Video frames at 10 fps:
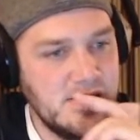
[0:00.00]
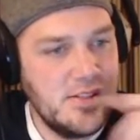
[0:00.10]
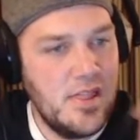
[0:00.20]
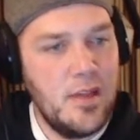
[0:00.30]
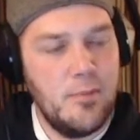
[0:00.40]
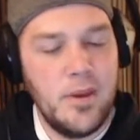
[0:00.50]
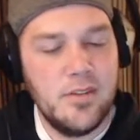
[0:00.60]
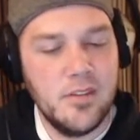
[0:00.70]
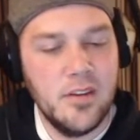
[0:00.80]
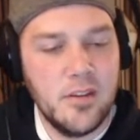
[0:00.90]
It basically
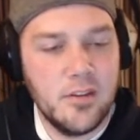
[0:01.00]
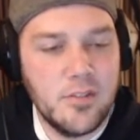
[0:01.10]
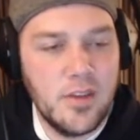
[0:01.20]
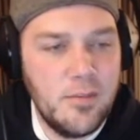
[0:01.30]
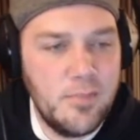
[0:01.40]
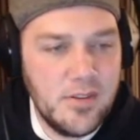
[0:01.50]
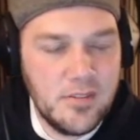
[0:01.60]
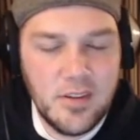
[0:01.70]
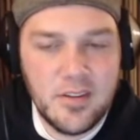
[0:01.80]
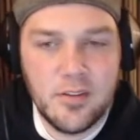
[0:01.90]
does what